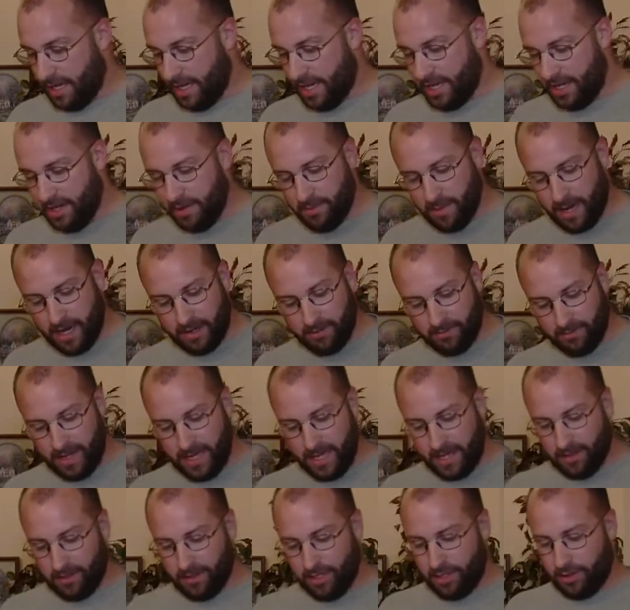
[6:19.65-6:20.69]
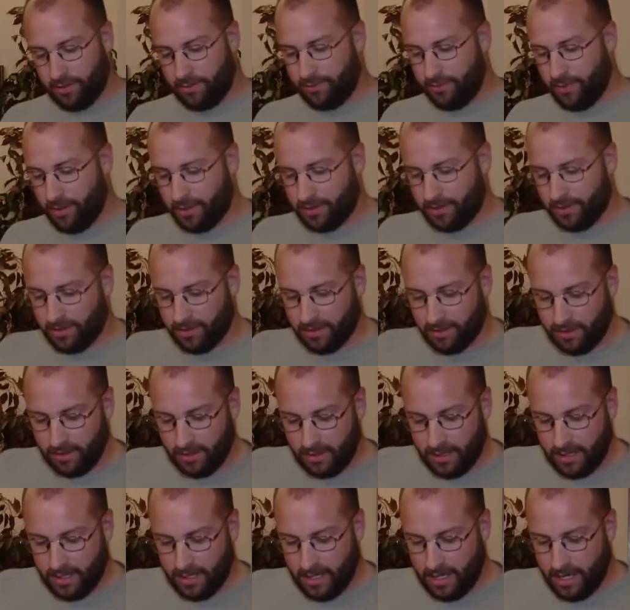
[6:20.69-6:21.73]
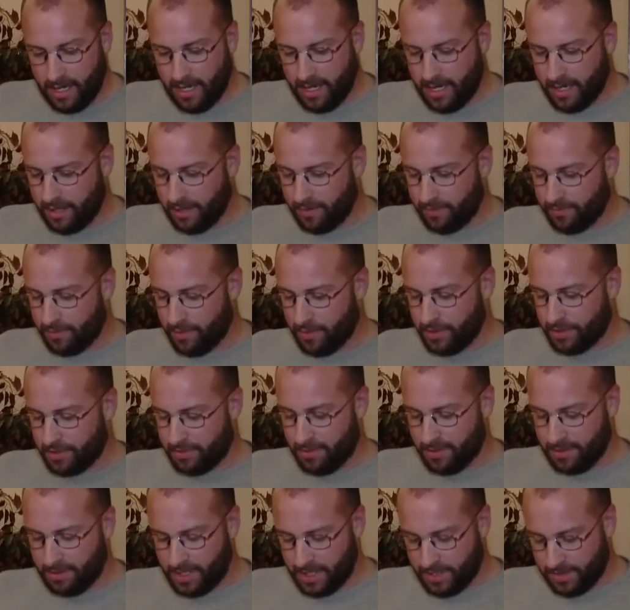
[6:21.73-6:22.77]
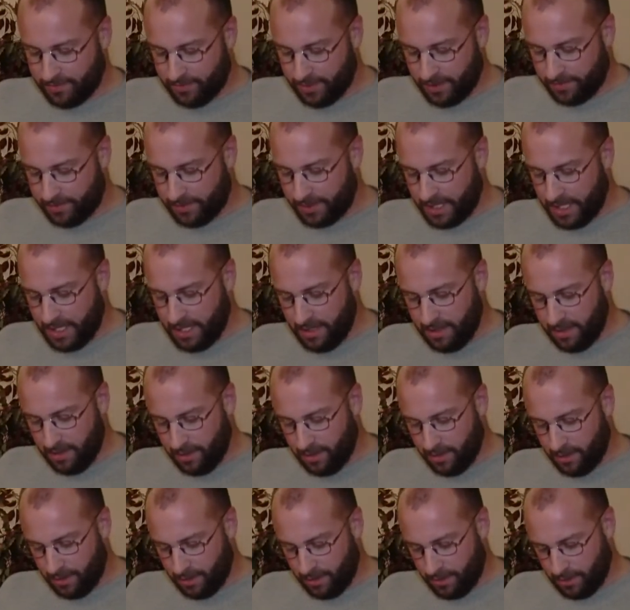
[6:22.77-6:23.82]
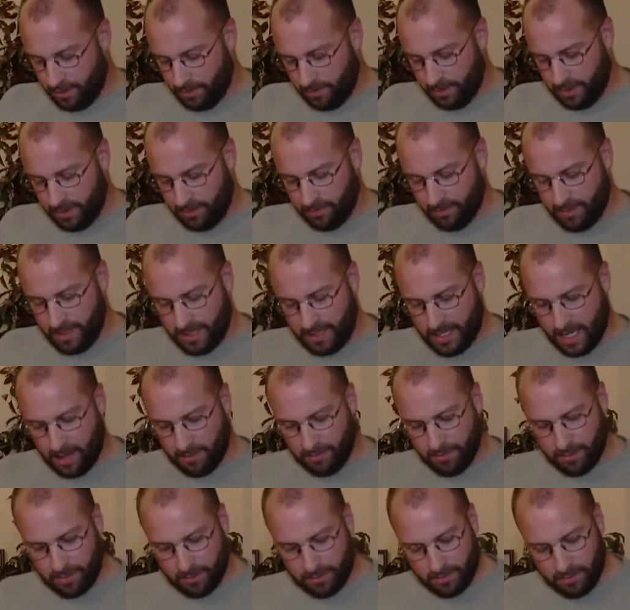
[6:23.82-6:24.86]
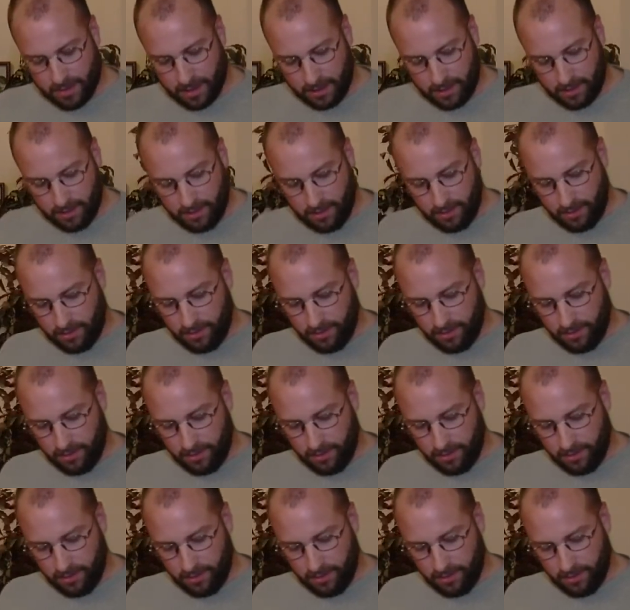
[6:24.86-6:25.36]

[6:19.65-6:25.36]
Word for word: And you might read a little further in 1 Corinthians 15. Let me read that real quick,